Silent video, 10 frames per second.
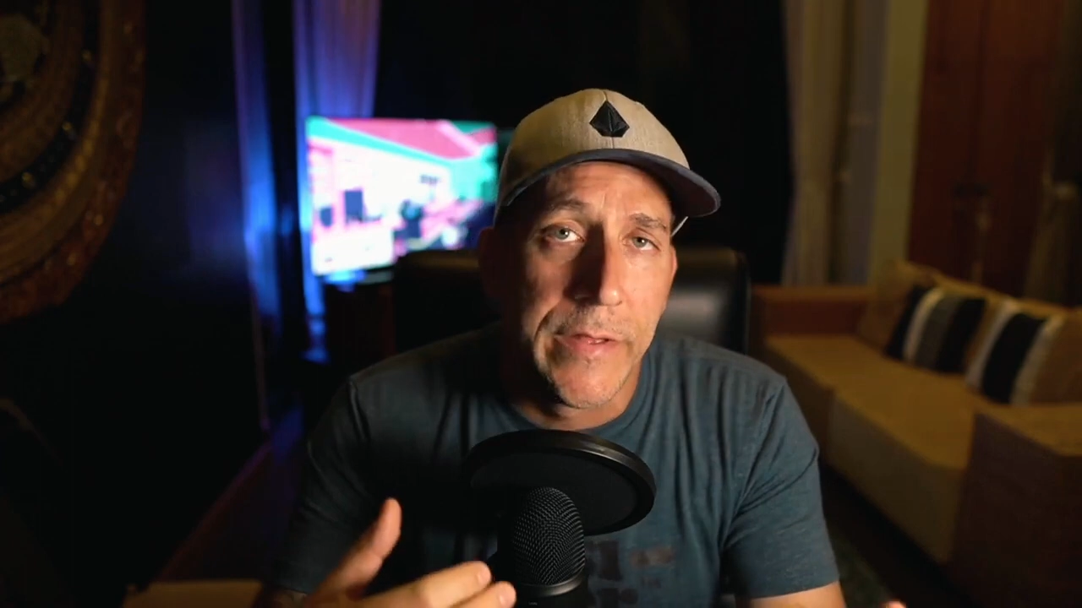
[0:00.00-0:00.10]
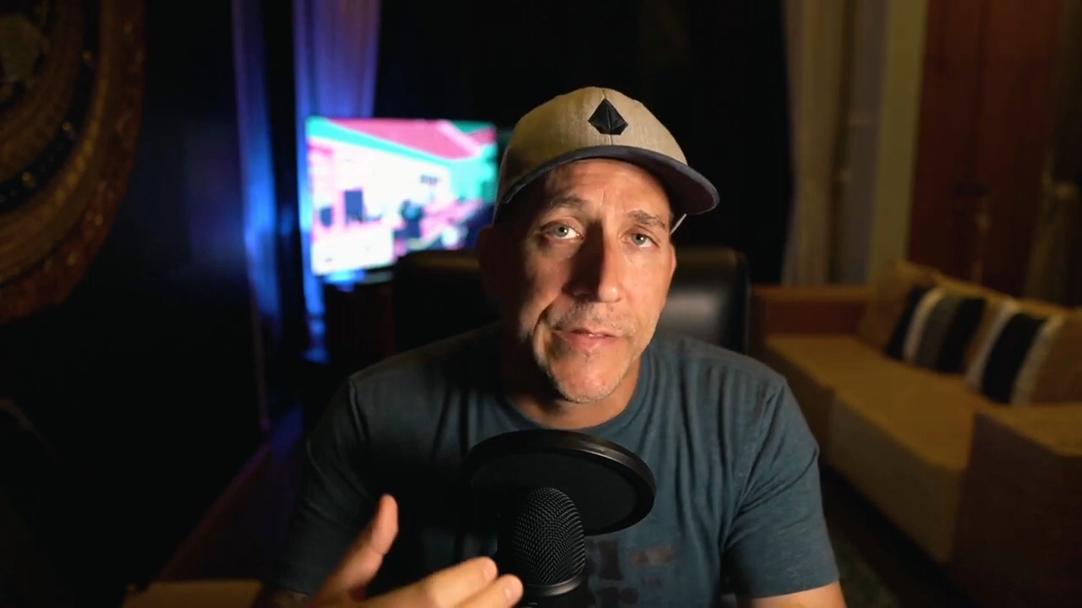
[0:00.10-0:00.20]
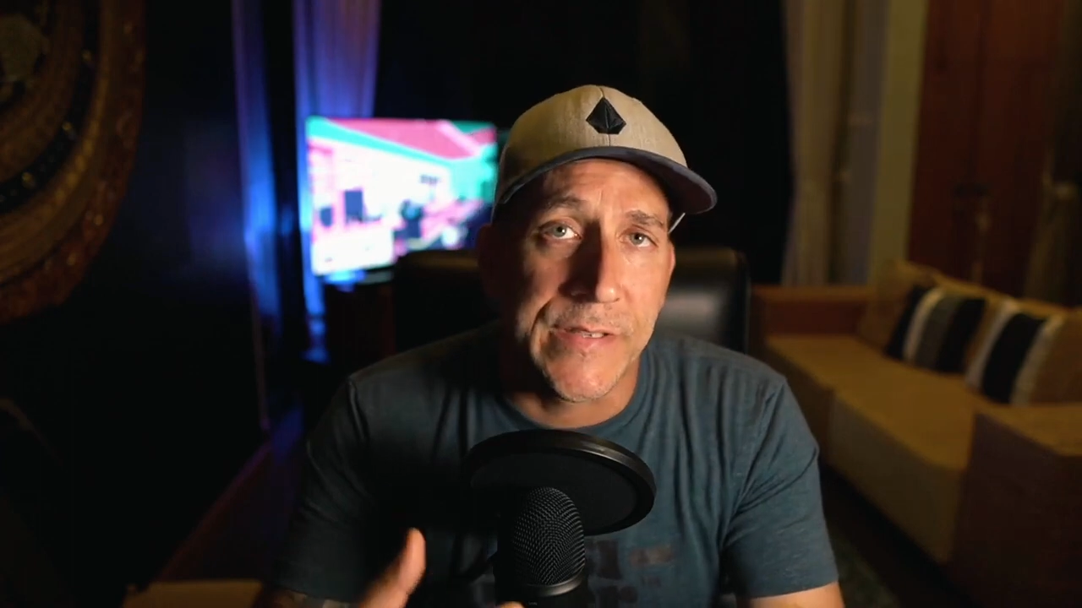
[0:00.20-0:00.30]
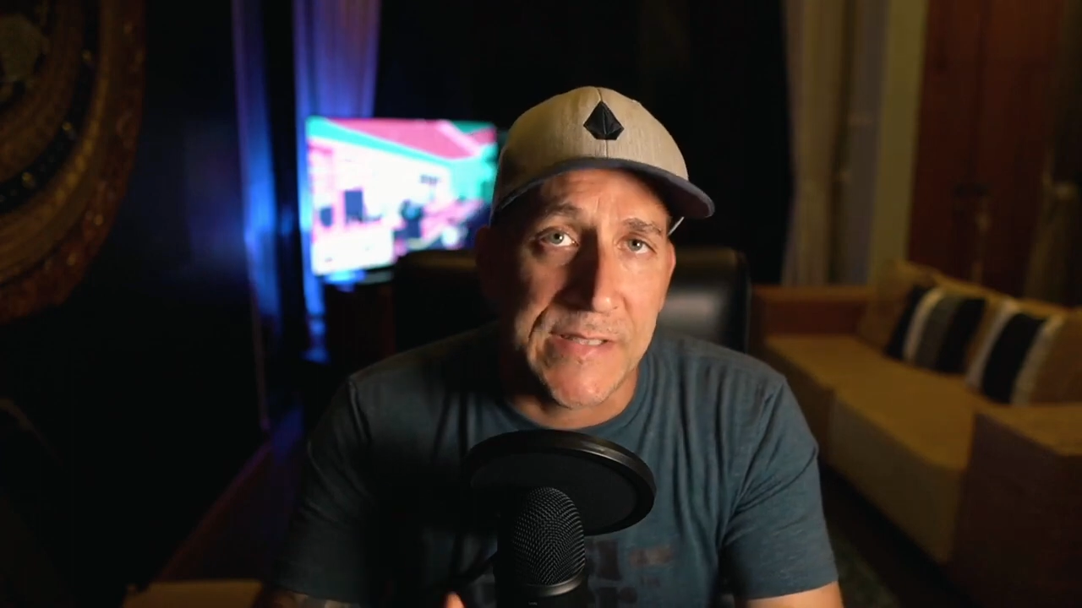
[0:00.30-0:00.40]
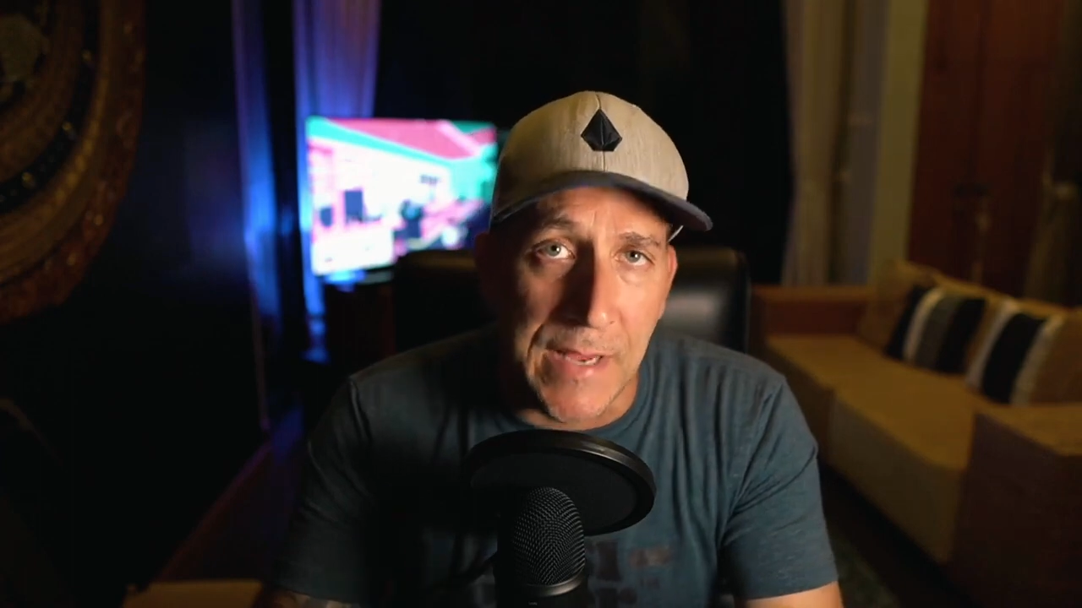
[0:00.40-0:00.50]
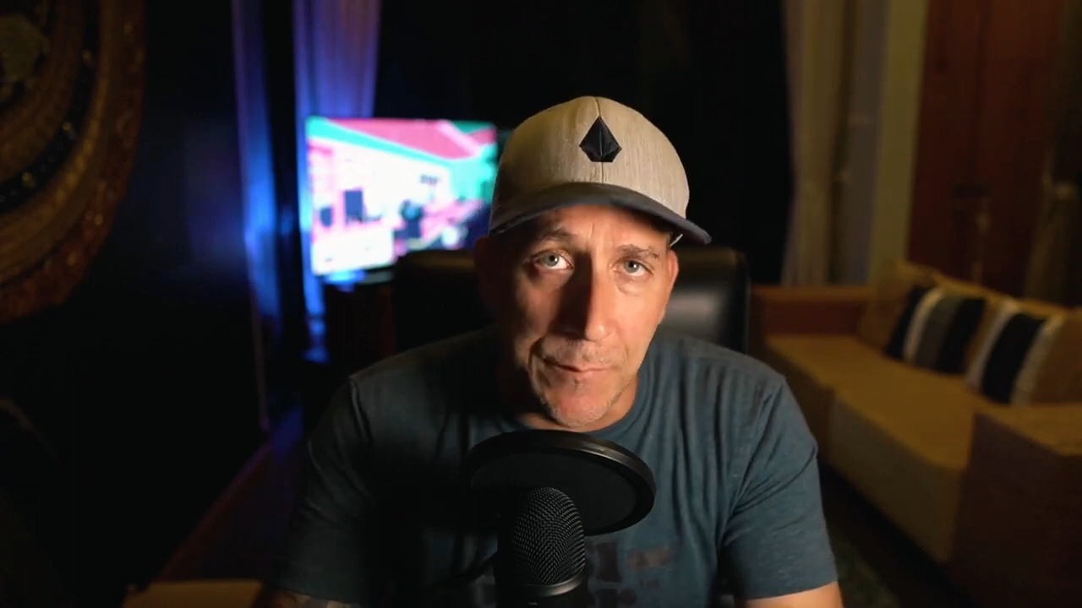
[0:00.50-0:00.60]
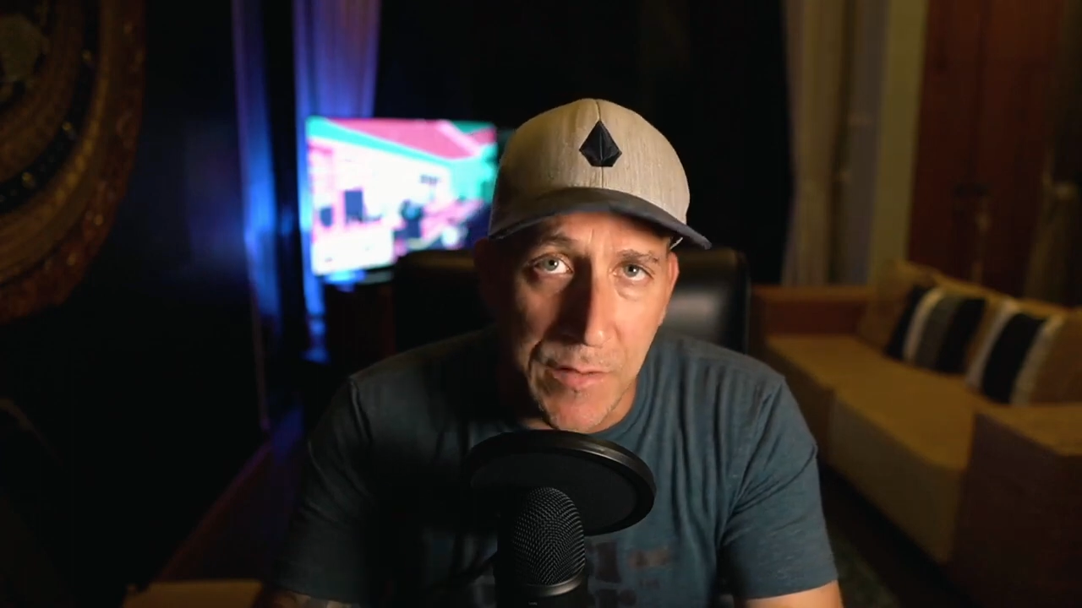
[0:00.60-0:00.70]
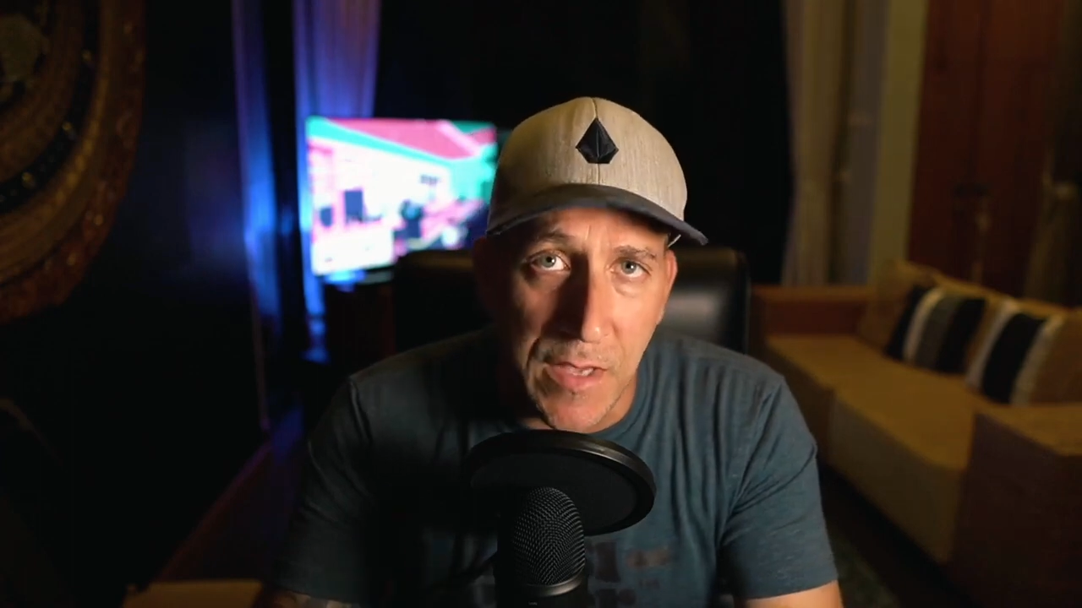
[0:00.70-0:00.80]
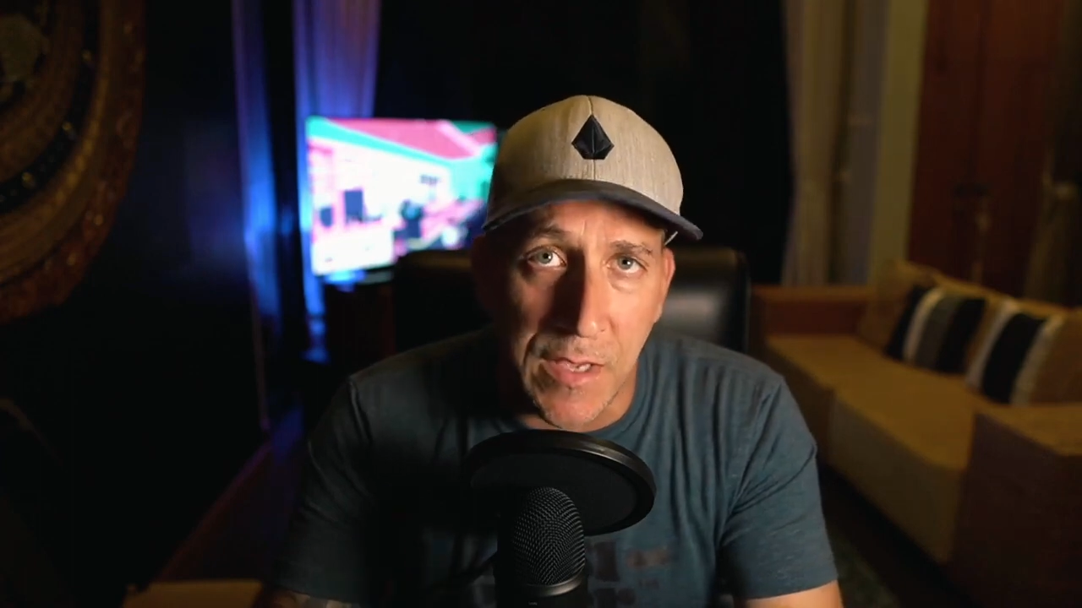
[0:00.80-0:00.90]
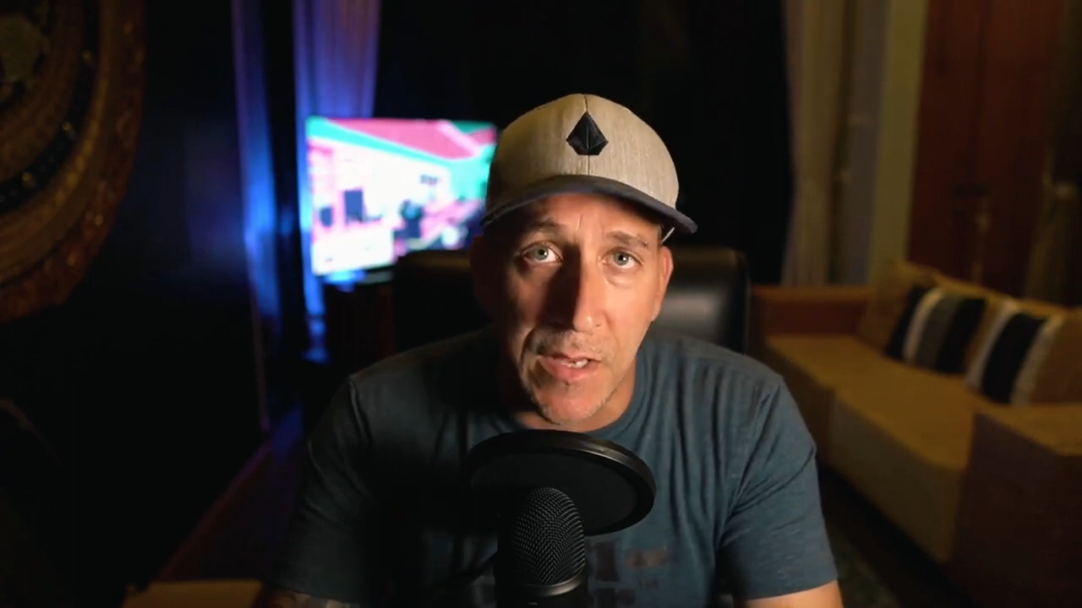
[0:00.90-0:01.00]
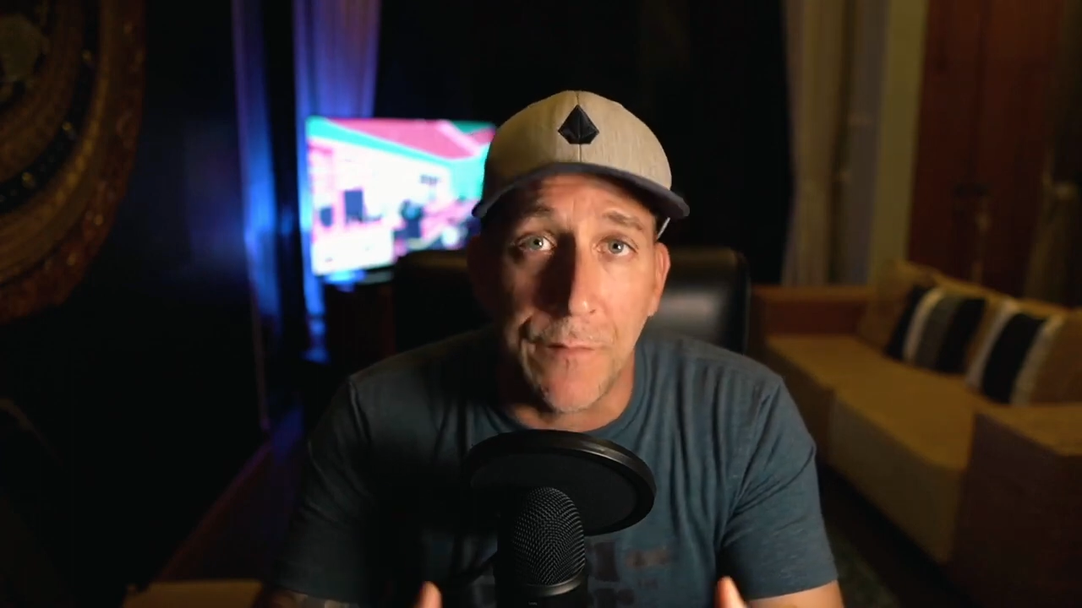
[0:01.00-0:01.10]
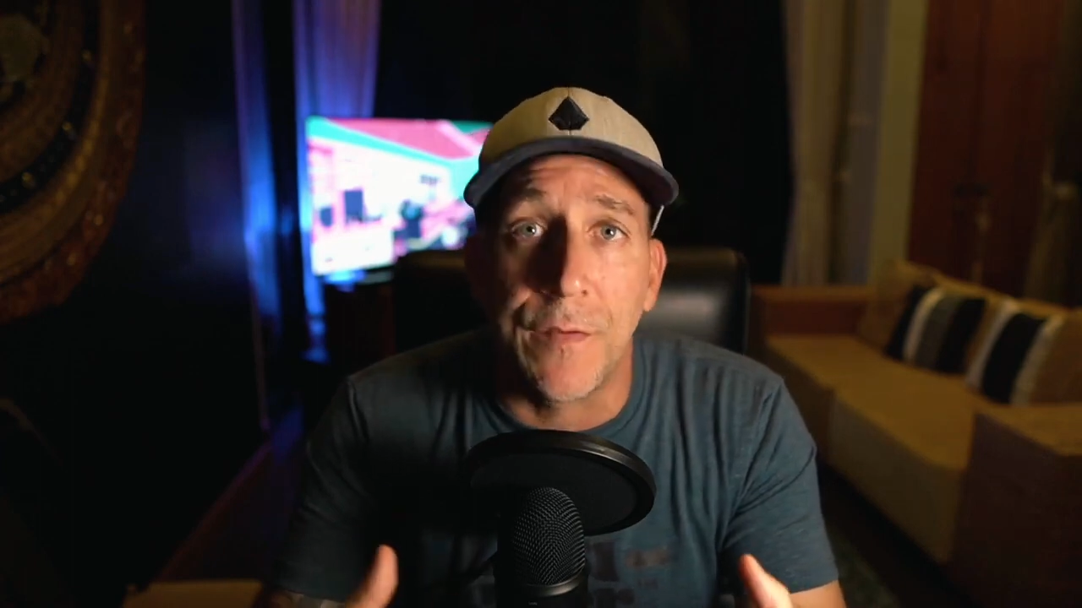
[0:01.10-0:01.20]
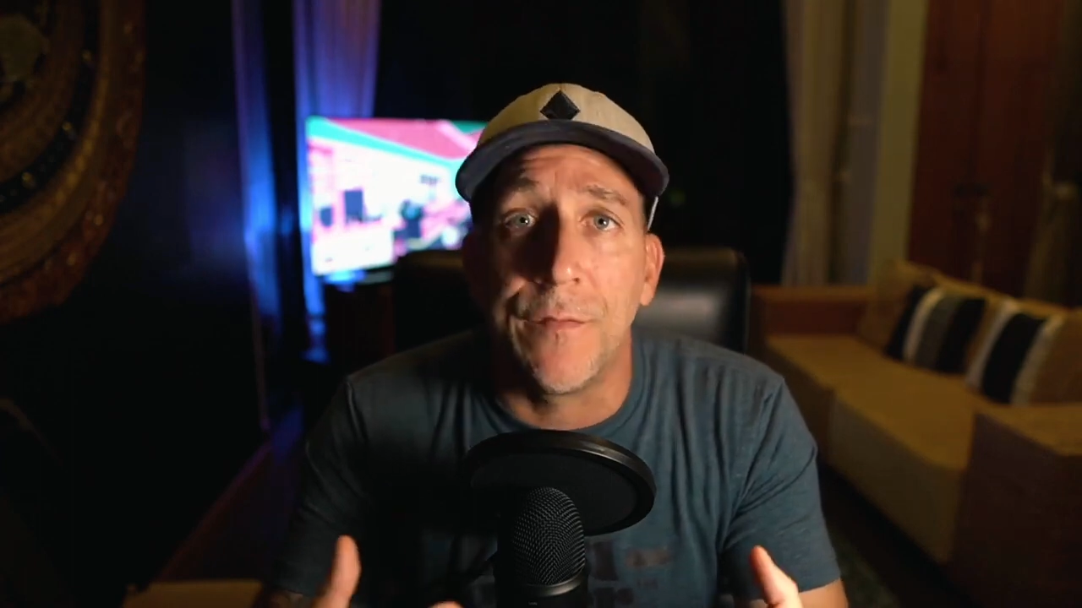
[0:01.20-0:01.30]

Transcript: the same thing and if